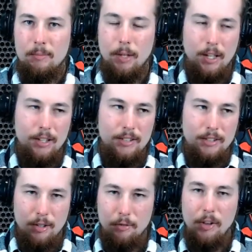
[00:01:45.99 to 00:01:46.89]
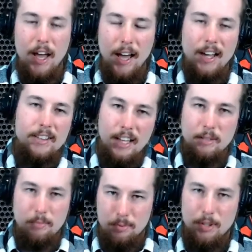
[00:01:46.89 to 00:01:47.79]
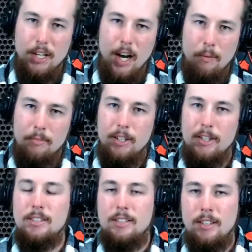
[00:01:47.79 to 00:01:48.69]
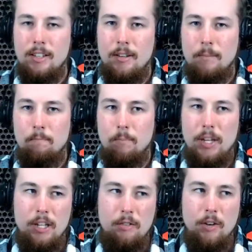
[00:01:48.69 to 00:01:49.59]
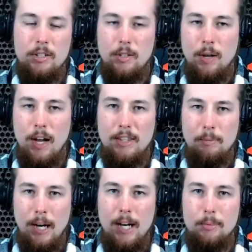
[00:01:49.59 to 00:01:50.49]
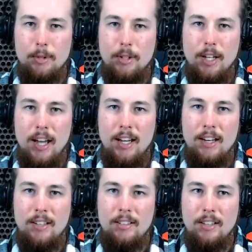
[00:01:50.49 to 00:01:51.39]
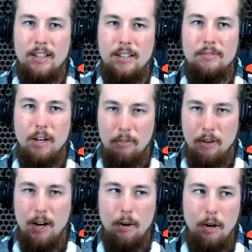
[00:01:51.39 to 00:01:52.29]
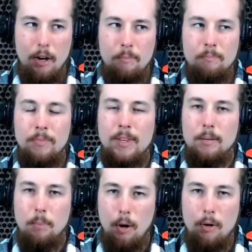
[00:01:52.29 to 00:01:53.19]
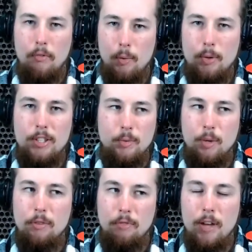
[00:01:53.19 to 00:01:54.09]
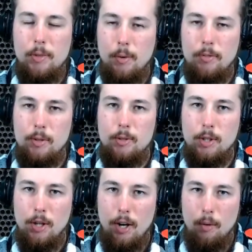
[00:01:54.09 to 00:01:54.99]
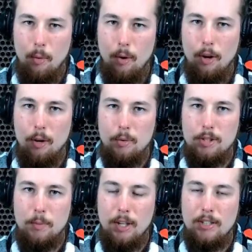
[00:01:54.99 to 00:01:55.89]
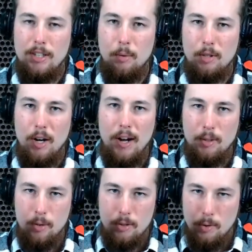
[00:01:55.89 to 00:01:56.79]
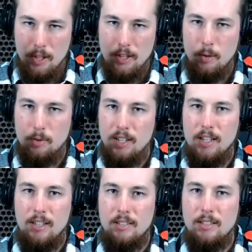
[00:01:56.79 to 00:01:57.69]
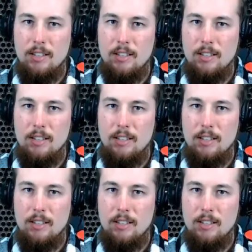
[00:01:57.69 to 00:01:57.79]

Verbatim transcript: Because the flag, that's pretty obvious. But then you've also got the Bible and a, a firearm part of the reason we fought the Revolutionary War was because they were trying to restrict those things.